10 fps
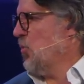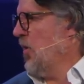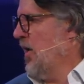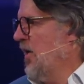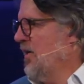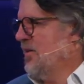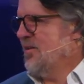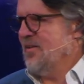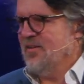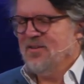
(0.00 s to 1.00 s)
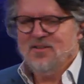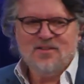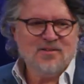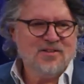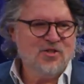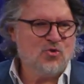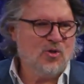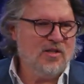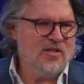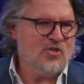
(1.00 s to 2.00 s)
way
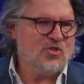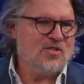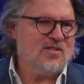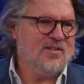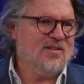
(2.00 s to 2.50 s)
Israel is,